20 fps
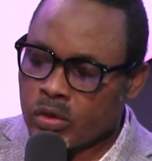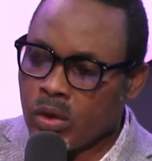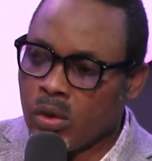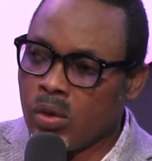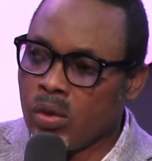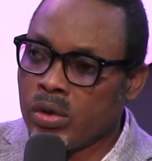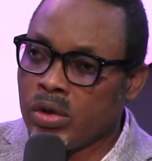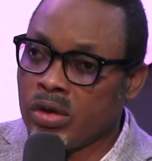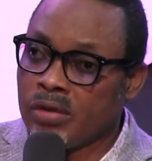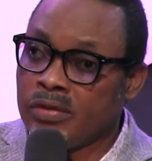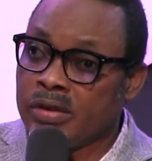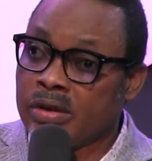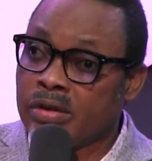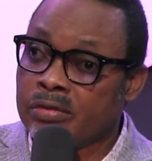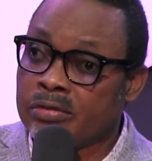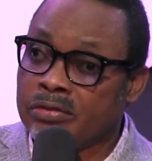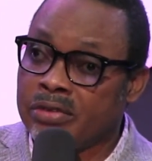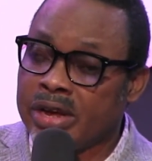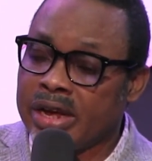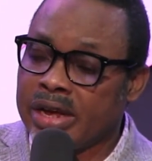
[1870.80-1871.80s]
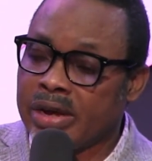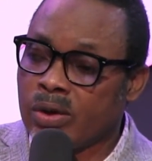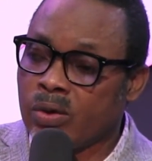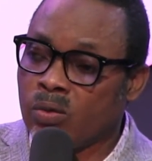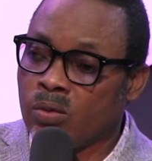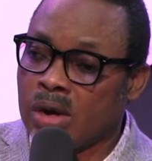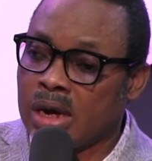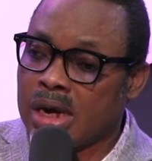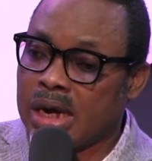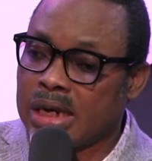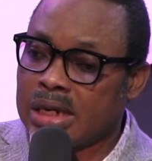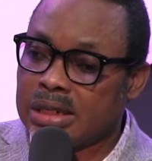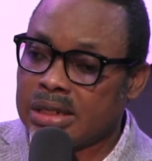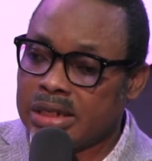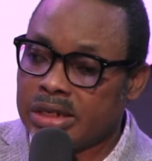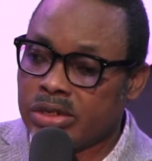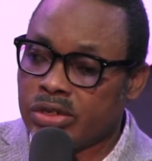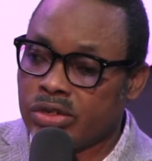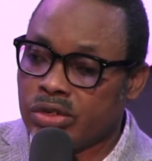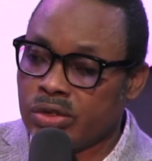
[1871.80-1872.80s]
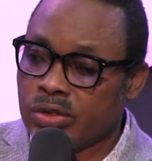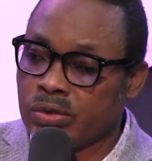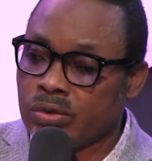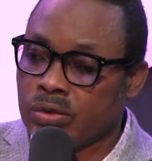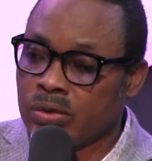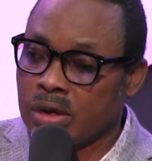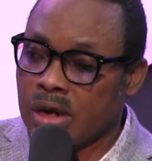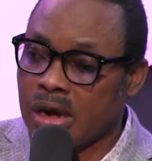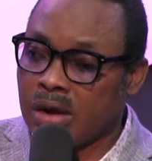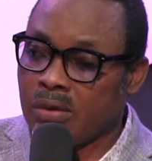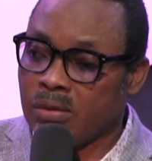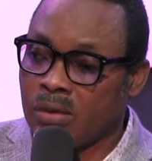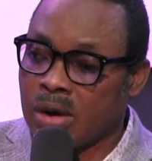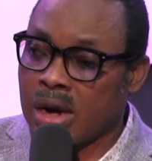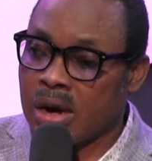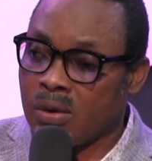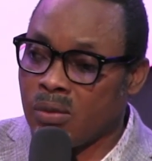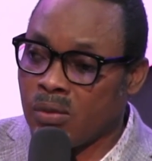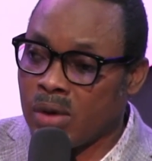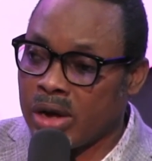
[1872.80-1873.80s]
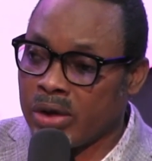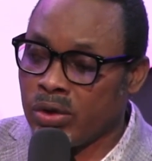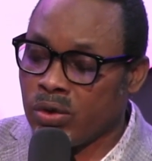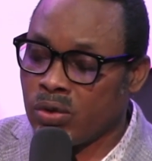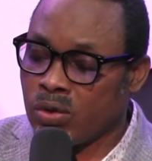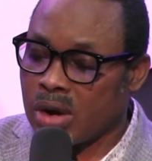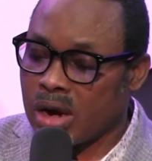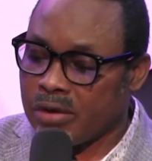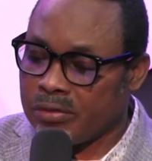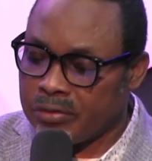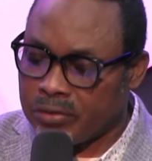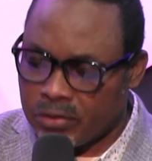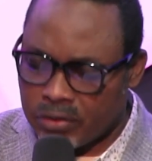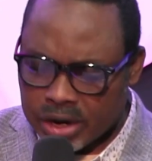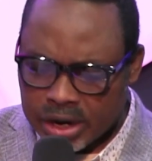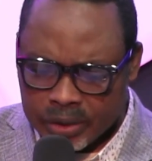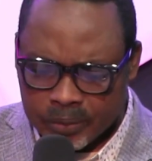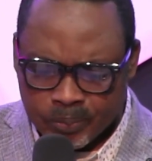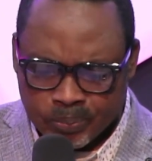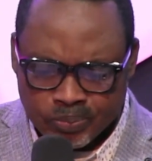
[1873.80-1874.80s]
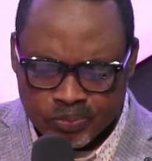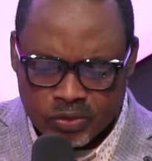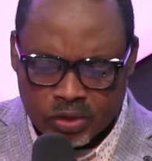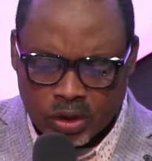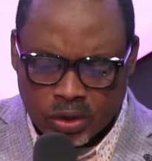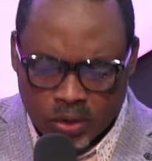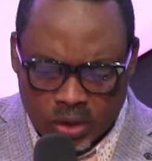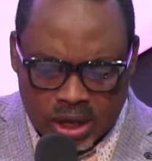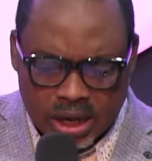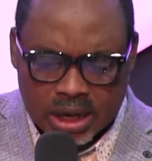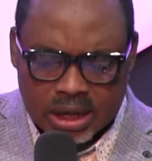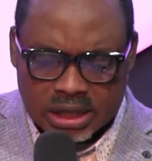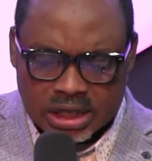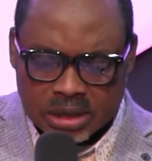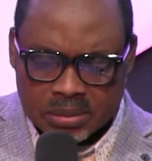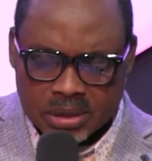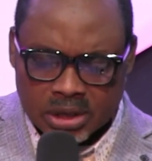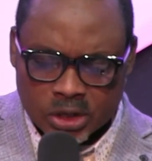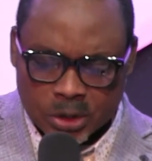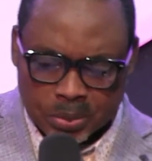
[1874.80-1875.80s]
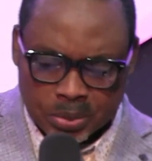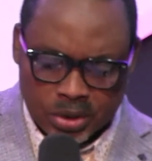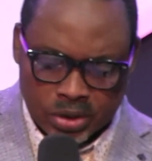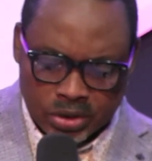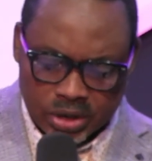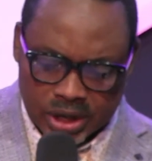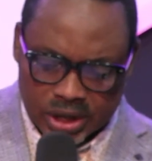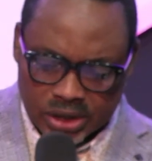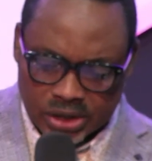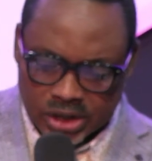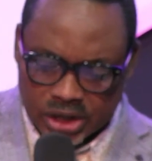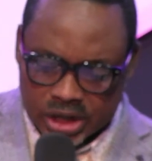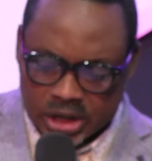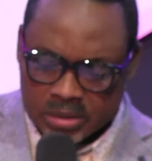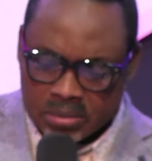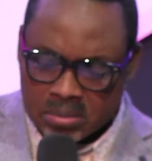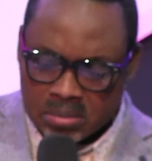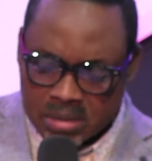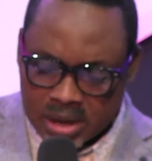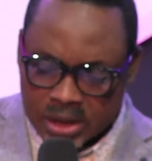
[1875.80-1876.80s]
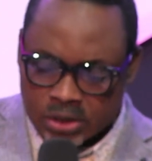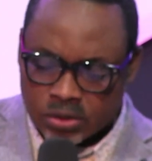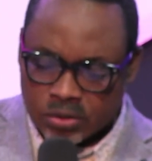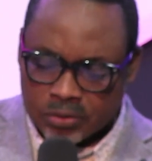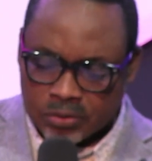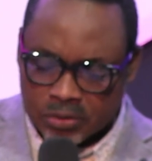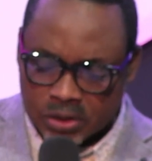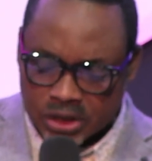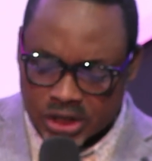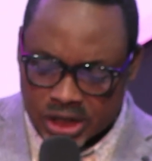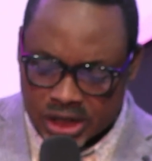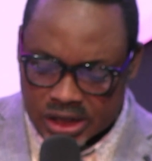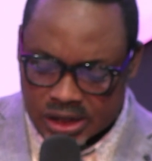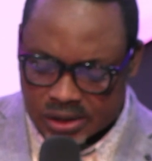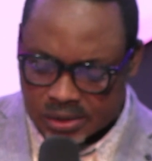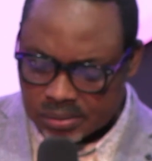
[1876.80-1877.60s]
Oh, you have little faith. Why did you? Why, why you afraid? Look at the same experience in Matthew 14.